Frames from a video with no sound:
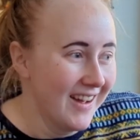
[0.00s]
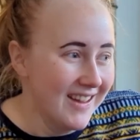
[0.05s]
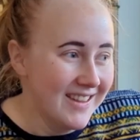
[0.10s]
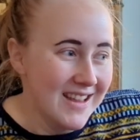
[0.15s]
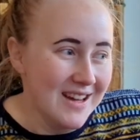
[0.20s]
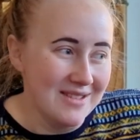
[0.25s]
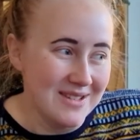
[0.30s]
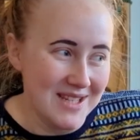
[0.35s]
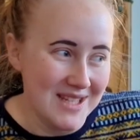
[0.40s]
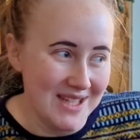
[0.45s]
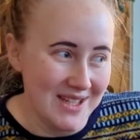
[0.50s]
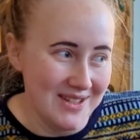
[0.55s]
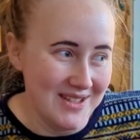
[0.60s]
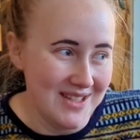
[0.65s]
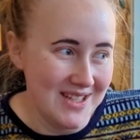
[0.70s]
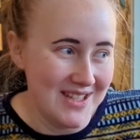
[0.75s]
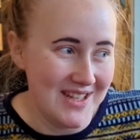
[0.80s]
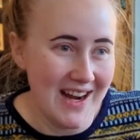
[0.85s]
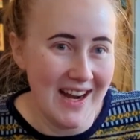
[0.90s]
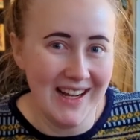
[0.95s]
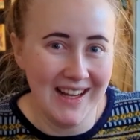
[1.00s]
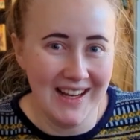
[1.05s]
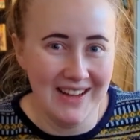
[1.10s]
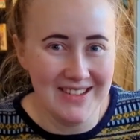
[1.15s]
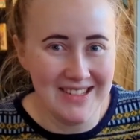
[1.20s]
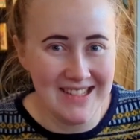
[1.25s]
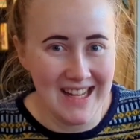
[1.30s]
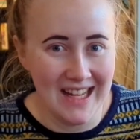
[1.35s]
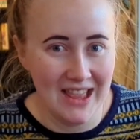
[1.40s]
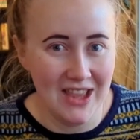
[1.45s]
That was so distracting. I
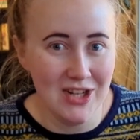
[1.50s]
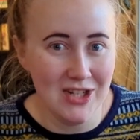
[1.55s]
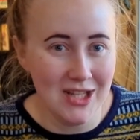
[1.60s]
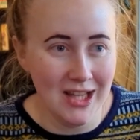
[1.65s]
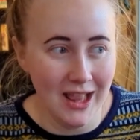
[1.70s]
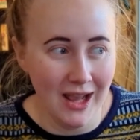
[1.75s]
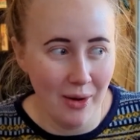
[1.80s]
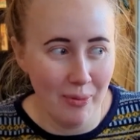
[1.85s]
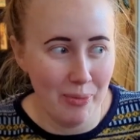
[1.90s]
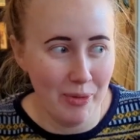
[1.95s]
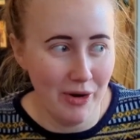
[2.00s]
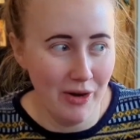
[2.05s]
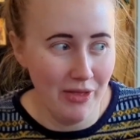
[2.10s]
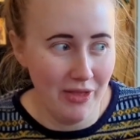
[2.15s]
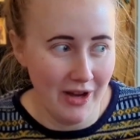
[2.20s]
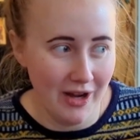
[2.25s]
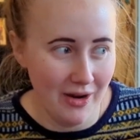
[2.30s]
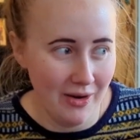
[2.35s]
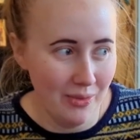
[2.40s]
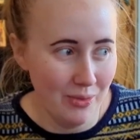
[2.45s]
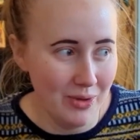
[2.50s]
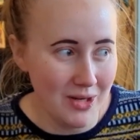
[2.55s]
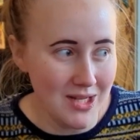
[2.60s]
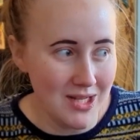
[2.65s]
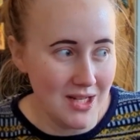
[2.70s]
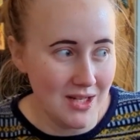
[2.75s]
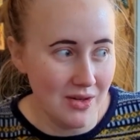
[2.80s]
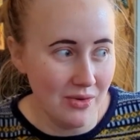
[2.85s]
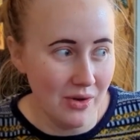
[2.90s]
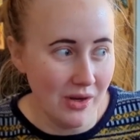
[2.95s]
was like, there's a little bird there. What is
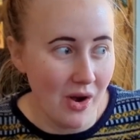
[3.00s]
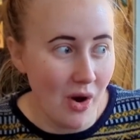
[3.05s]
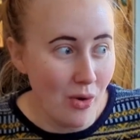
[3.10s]
it doing?